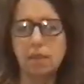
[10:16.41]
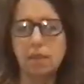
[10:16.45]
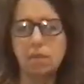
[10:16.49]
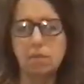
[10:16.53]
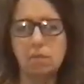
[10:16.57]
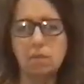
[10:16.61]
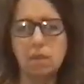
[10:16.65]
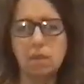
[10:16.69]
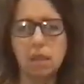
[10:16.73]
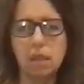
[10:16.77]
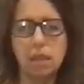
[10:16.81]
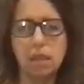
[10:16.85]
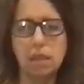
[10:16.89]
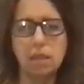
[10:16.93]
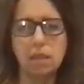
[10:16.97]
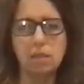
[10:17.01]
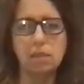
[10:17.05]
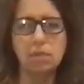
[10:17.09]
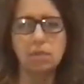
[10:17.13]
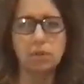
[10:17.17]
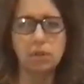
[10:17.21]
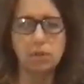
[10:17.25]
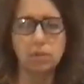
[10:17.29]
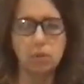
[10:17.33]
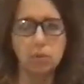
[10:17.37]
that arise
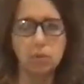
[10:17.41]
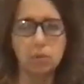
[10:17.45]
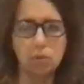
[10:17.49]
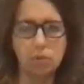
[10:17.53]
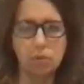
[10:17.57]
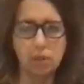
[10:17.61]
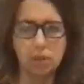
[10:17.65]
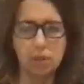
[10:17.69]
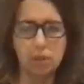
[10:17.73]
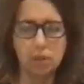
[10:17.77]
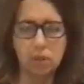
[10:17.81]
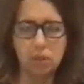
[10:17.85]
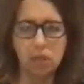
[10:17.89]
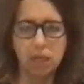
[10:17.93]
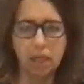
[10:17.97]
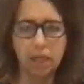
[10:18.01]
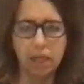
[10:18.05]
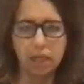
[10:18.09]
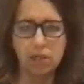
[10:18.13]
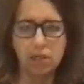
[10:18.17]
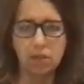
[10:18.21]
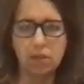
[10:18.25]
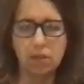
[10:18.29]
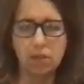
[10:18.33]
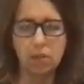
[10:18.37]
from all this
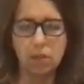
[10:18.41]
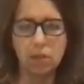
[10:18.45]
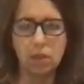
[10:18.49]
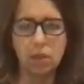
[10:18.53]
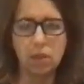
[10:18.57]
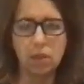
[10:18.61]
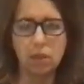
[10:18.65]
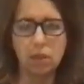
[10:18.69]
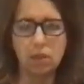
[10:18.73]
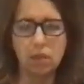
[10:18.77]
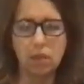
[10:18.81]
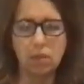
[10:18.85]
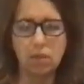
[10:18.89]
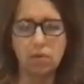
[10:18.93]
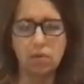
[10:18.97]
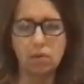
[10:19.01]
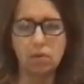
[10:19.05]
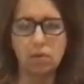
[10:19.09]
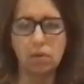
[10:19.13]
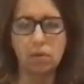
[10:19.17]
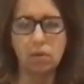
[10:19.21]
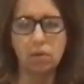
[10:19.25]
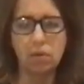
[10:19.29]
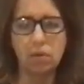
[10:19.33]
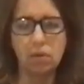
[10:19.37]
change that we're going
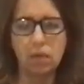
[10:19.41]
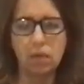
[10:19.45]
through.